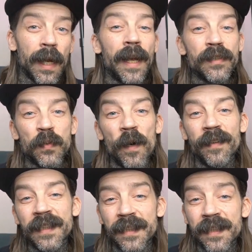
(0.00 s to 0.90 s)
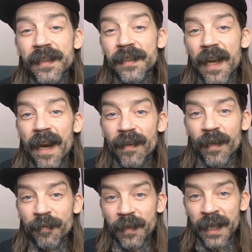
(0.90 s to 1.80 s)
as well as this style
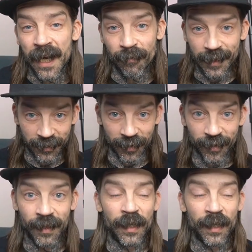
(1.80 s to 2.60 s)
of character.